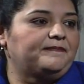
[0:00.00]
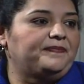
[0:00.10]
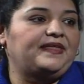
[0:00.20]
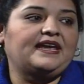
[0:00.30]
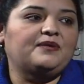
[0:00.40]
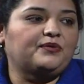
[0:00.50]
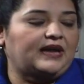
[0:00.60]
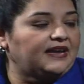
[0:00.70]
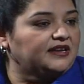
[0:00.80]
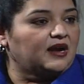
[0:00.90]
They
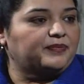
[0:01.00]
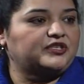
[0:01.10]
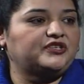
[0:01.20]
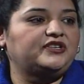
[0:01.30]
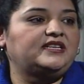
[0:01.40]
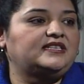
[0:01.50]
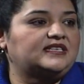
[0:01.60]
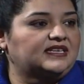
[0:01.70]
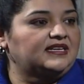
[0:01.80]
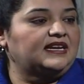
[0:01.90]
had an opportunity
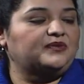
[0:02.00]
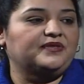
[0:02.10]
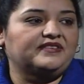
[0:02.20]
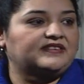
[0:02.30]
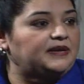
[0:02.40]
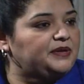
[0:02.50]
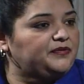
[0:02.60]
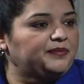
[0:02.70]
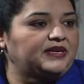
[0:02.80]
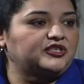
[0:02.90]
to connect with the same
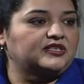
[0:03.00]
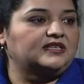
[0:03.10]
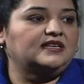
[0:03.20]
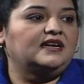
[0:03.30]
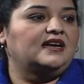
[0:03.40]
information